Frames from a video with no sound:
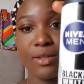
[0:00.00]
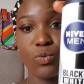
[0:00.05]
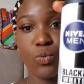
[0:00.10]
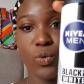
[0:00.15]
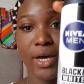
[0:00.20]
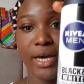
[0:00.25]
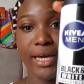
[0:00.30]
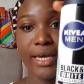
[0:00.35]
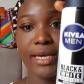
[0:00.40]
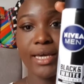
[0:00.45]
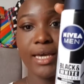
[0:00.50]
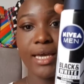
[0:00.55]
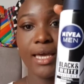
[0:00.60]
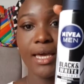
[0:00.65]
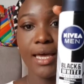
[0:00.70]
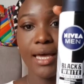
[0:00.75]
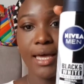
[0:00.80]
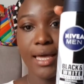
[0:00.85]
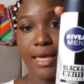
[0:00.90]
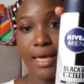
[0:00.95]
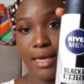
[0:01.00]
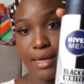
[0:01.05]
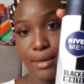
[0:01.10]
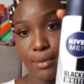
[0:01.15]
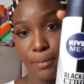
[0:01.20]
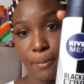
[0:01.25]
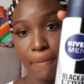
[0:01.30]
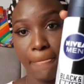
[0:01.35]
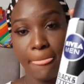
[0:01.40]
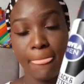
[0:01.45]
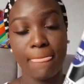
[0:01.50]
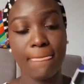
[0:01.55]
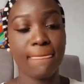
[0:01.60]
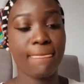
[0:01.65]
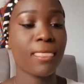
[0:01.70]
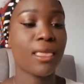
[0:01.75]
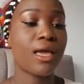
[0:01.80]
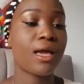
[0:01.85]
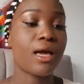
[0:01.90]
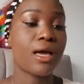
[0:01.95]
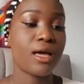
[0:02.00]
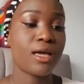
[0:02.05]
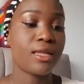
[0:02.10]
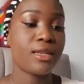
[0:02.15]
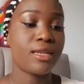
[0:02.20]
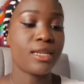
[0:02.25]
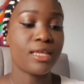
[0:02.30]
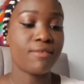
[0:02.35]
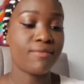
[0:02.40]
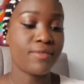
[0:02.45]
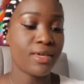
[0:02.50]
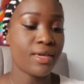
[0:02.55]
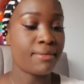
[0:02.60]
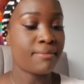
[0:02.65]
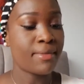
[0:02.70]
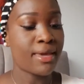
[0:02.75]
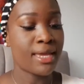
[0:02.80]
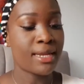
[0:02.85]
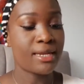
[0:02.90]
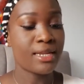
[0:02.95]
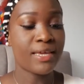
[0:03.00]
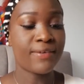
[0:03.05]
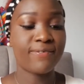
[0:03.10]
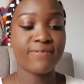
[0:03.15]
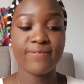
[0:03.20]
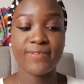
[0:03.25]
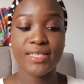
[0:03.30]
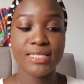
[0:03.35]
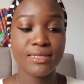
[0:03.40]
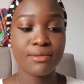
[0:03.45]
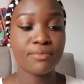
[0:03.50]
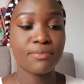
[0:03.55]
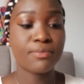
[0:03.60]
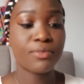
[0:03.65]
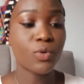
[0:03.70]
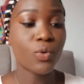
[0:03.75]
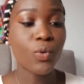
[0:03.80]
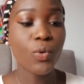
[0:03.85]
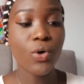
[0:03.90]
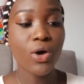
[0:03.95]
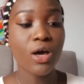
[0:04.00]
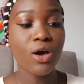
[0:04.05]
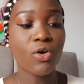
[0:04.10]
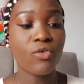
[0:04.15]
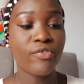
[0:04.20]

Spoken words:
and white Nivea Men Invisible